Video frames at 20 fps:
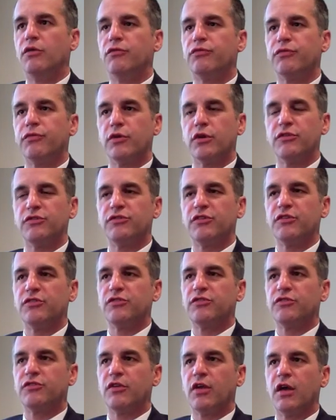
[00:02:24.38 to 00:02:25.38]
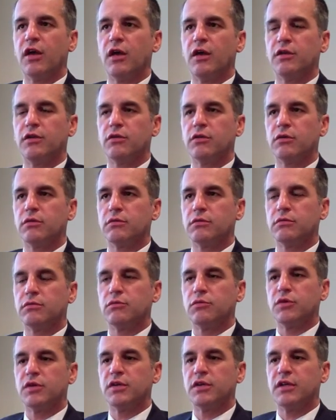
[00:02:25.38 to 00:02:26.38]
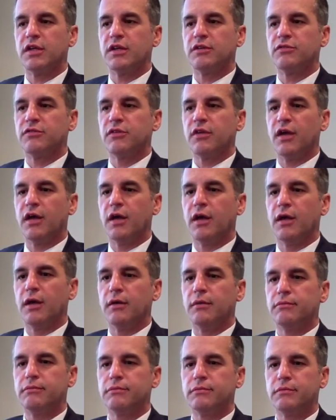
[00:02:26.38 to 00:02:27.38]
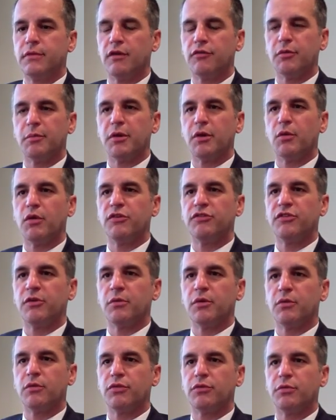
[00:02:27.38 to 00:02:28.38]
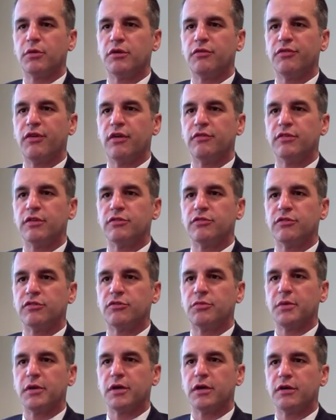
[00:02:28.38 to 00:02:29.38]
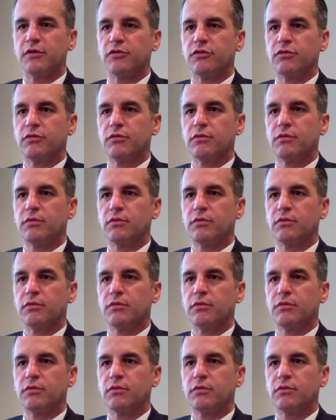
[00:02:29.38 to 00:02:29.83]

For instance, we get everybody wants somebody with 3 to 5 years experience.